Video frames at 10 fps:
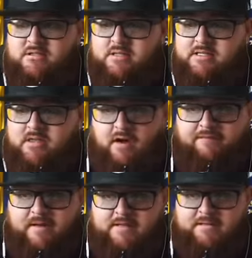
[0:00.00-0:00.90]
His
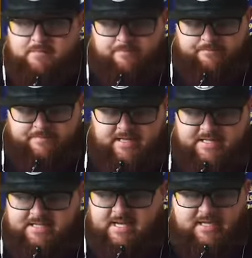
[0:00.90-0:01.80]
offense did
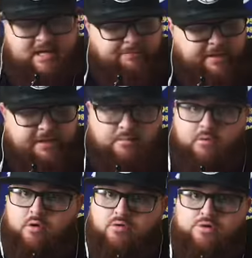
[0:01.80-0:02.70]
his thing. A lot of pick and
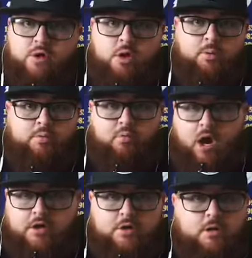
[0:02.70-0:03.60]
rolls The
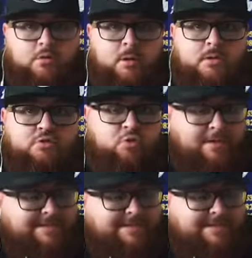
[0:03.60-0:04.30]
Rondo, Troy